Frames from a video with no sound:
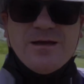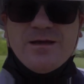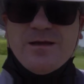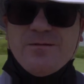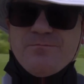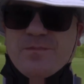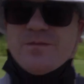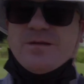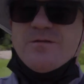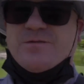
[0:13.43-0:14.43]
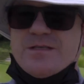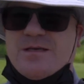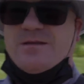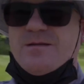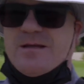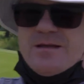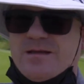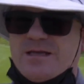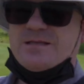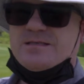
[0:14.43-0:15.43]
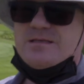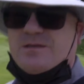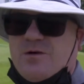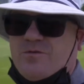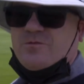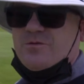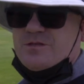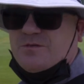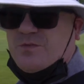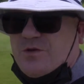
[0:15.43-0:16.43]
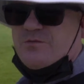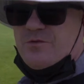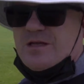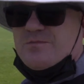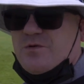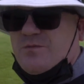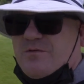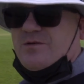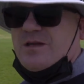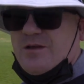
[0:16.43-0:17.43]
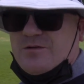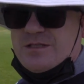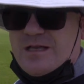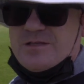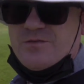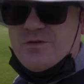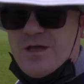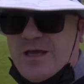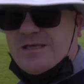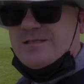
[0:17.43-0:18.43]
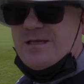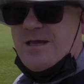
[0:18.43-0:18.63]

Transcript: Obviously, you can see the golf course is beautiful as per my videos the last few days.